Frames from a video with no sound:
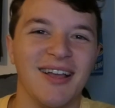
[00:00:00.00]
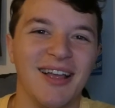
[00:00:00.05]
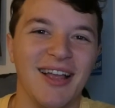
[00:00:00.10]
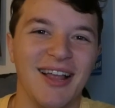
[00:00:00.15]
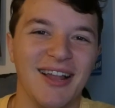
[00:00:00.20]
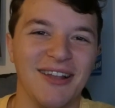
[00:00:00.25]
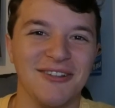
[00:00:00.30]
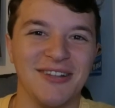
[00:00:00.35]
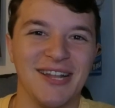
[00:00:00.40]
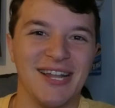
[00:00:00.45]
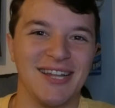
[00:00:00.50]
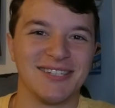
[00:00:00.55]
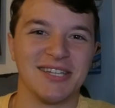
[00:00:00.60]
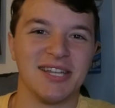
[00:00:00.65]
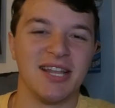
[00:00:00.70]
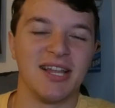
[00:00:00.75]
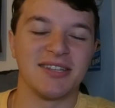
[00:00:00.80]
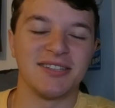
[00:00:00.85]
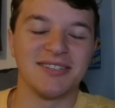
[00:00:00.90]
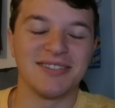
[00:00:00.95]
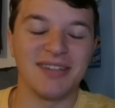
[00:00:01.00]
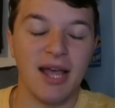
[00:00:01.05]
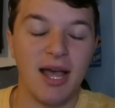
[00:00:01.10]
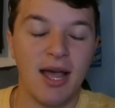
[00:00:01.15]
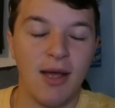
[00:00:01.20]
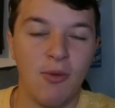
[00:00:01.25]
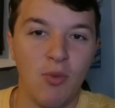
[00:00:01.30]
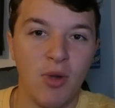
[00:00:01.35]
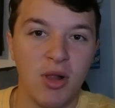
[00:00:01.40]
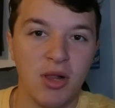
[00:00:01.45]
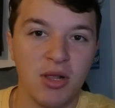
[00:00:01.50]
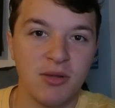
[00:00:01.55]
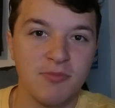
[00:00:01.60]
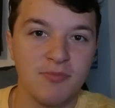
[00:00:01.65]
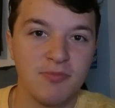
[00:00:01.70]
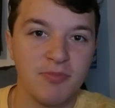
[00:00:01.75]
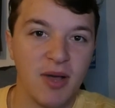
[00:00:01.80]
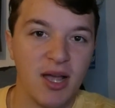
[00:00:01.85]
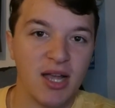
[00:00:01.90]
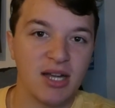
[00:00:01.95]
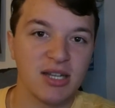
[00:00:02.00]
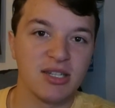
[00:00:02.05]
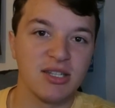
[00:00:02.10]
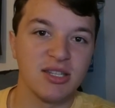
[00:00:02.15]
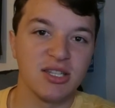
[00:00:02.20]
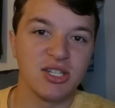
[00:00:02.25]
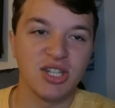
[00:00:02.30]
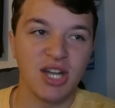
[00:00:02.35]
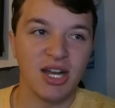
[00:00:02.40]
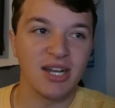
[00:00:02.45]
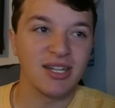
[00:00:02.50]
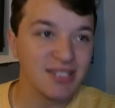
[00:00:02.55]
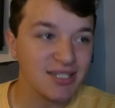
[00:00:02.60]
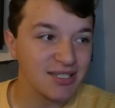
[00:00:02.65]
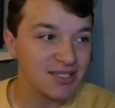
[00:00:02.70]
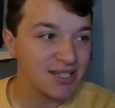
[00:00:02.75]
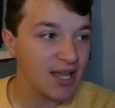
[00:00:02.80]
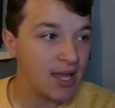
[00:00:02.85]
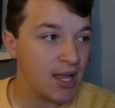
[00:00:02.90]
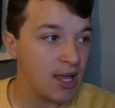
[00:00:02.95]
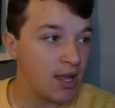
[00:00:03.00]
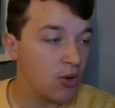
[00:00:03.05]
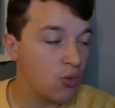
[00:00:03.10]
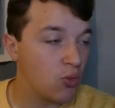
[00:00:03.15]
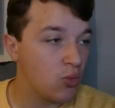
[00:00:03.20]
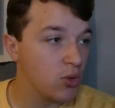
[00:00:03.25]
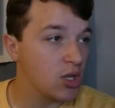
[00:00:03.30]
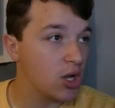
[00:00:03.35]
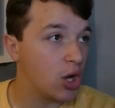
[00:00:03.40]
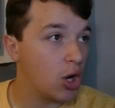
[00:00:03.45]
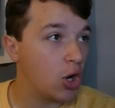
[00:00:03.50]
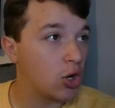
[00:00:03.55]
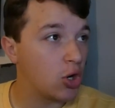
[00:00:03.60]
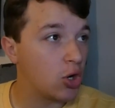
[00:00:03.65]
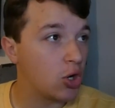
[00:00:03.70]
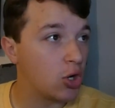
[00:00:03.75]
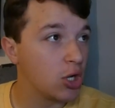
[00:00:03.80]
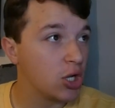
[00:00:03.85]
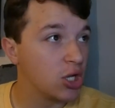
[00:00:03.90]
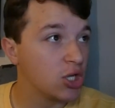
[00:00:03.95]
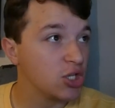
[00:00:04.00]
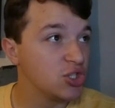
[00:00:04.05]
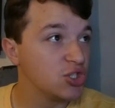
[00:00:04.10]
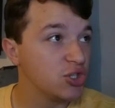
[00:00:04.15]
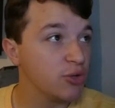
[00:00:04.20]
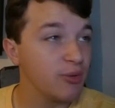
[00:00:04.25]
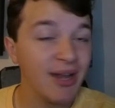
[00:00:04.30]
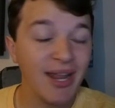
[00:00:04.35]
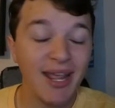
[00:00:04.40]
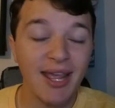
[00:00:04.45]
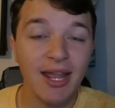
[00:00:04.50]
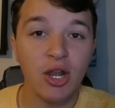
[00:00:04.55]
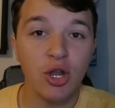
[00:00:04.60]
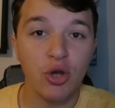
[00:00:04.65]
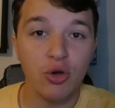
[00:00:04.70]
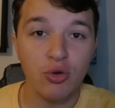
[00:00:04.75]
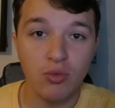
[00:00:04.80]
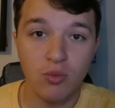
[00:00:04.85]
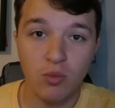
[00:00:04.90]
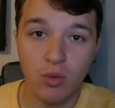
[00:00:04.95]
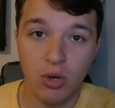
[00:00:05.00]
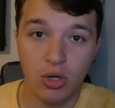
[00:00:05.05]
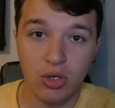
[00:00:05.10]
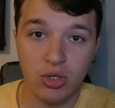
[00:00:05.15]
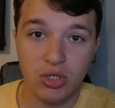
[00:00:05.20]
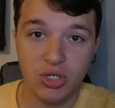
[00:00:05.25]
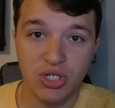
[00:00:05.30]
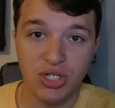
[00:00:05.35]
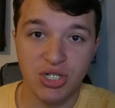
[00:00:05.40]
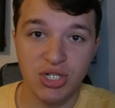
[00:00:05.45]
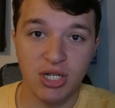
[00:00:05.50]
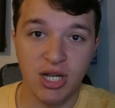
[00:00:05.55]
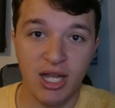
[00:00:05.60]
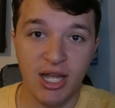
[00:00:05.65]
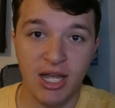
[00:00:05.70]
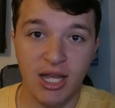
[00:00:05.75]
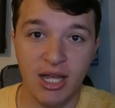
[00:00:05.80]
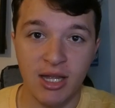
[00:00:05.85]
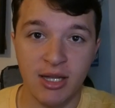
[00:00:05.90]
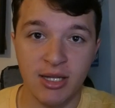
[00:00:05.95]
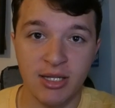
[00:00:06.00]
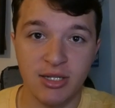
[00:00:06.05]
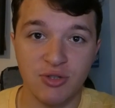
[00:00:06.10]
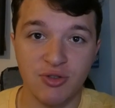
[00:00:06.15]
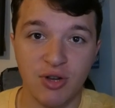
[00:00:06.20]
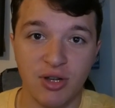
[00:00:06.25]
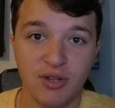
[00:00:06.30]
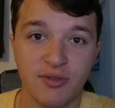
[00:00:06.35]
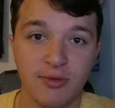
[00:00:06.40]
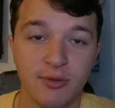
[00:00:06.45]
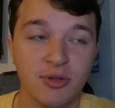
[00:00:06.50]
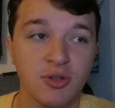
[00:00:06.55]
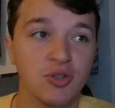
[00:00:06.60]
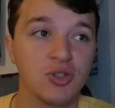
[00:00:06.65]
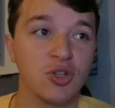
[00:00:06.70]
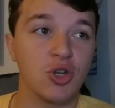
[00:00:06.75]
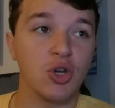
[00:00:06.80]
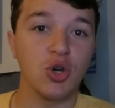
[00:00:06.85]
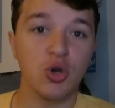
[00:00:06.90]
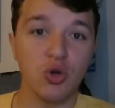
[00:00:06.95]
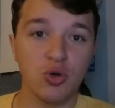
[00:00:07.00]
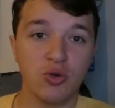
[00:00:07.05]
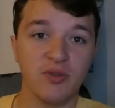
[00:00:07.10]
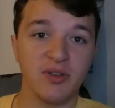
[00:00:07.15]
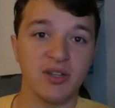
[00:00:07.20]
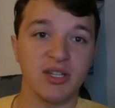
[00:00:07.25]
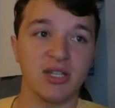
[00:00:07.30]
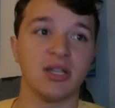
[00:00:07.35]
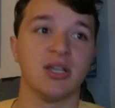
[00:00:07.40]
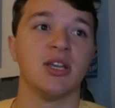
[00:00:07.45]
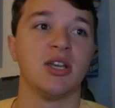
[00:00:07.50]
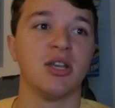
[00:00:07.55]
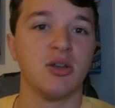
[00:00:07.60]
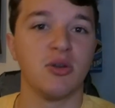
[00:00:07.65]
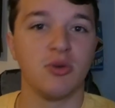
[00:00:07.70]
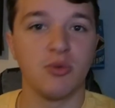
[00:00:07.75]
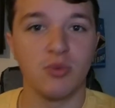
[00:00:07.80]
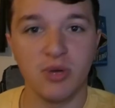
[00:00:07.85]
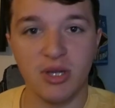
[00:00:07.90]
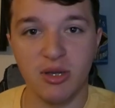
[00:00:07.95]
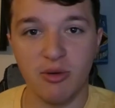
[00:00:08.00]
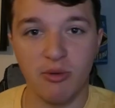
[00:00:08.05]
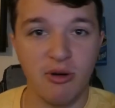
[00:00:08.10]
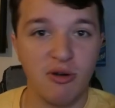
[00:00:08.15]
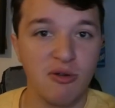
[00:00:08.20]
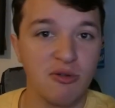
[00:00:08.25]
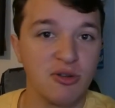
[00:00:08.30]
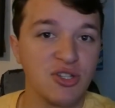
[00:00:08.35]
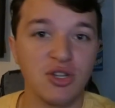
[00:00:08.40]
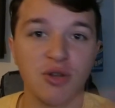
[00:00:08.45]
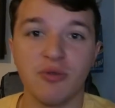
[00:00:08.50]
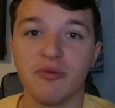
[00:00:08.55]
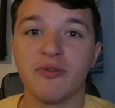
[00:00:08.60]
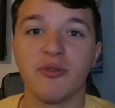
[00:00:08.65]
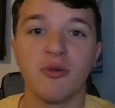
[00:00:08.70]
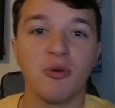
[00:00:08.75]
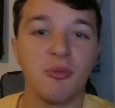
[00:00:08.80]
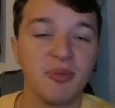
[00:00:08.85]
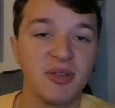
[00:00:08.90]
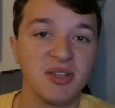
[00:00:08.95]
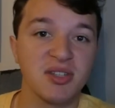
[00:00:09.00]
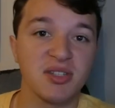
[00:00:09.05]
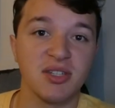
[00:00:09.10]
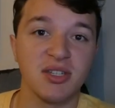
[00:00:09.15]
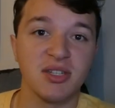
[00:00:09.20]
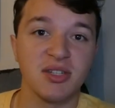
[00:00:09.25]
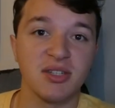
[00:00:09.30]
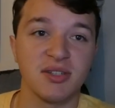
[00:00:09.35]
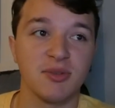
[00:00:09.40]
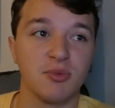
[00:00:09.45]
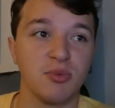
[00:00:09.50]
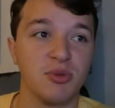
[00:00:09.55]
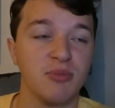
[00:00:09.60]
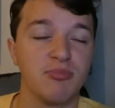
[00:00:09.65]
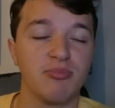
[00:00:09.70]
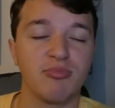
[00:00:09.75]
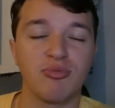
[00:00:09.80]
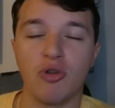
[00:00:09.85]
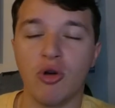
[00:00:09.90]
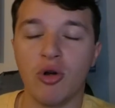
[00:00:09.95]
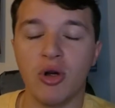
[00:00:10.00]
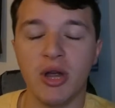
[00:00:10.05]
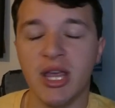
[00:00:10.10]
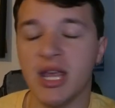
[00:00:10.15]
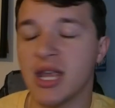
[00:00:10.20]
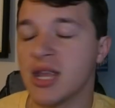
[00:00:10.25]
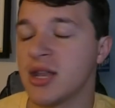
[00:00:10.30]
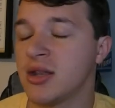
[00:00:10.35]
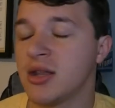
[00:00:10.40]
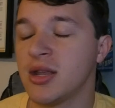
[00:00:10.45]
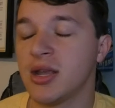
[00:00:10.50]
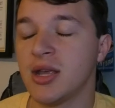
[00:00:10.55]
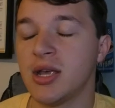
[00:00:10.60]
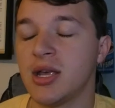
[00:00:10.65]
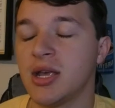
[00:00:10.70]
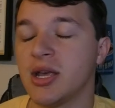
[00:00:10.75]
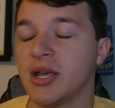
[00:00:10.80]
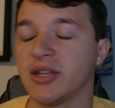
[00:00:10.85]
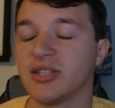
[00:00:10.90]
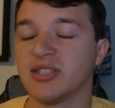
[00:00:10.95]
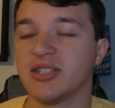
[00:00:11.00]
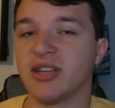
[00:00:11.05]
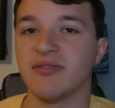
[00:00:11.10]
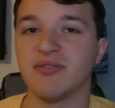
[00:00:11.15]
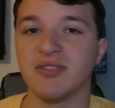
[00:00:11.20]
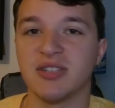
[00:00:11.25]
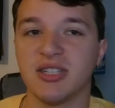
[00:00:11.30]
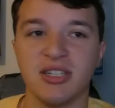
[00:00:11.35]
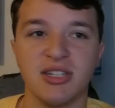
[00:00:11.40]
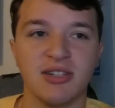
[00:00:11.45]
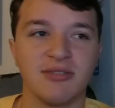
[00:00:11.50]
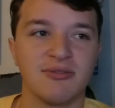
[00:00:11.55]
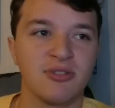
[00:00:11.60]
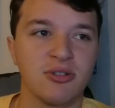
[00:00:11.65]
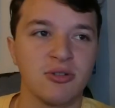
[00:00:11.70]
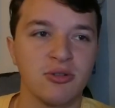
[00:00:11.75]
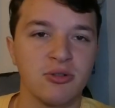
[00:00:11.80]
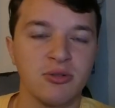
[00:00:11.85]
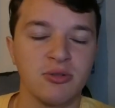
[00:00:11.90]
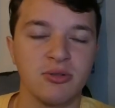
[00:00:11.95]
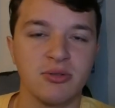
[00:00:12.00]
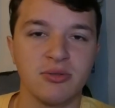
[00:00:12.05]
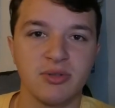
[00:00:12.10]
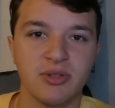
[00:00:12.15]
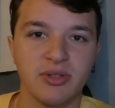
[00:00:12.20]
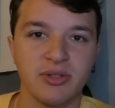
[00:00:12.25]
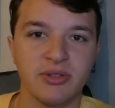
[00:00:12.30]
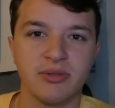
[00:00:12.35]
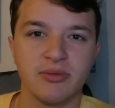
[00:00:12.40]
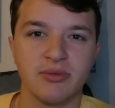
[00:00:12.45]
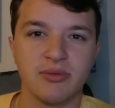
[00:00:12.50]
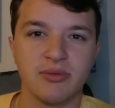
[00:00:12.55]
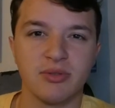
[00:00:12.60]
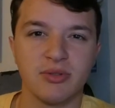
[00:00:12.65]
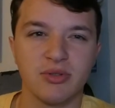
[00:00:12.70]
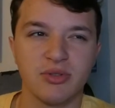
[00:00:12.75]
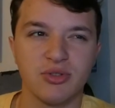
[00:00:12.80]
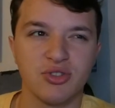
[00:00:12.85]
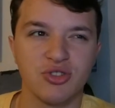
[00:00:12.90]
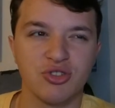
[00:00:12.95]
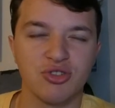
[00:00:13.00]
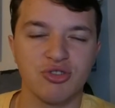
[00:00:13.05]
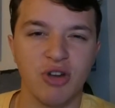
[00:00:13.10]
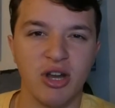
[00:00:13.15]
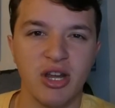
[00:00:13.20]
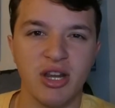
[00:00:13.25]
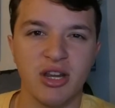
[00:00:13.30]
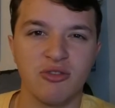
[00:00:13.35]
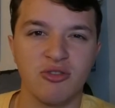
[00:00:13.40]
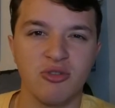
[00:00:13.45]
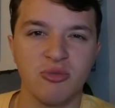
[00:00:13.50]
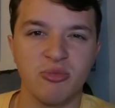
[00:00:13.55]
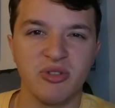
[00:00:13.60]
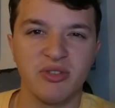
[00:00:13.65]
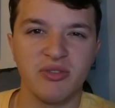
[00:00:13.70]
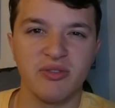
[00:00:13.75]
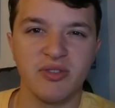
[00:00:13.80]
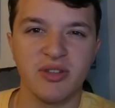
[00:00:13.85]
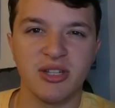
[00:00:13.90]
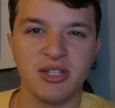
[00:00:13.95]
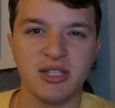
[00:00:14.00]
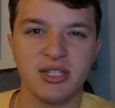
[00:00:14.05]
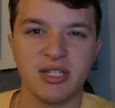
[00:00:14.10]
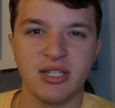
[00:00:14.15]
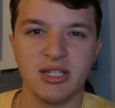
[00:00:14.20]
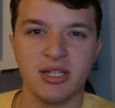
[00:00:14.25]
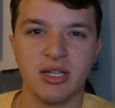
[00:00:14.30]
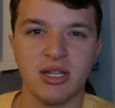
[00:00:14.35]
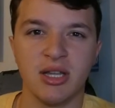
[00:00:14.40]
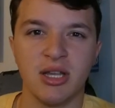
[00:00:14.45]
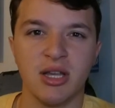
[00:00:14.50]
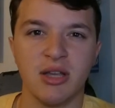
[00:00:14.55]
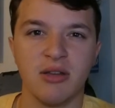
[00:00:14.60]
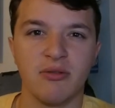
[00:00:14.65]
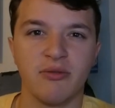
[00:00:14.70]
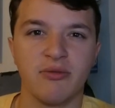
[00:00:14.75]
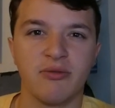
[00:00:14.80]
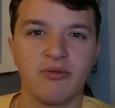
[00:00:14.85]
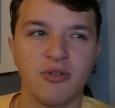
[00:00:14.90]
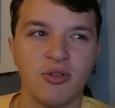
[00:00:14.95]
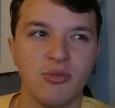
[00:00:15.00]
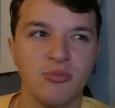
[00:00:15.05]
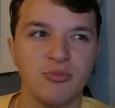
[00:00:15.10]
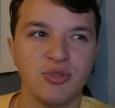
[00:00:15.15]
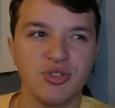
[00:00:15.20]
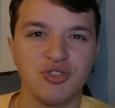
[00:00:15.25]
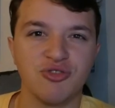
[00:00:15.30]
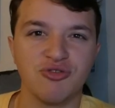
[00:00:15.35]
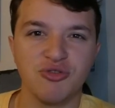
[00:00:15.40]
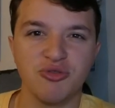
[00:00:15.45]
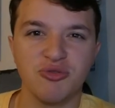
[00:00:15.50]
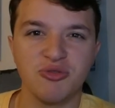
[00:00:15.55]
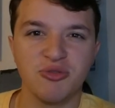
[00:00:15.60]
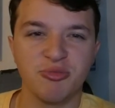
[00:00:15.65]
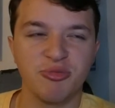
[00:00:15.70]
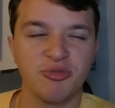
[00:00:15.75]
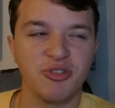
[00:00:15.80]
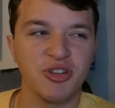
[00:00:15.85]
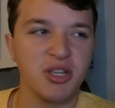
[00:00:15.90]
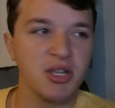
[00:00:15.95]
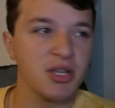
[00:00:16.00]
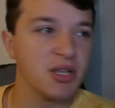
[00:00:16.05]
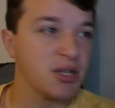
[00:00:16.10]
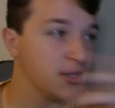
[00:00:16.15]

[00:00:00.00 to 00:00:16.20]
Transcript: Hello lads and lasses, and welcome back to the channel. Today we are doing a loan watch, transferring us over. We were done for business. We brought in 17-year-old striker and midfielder from Shrewsbury,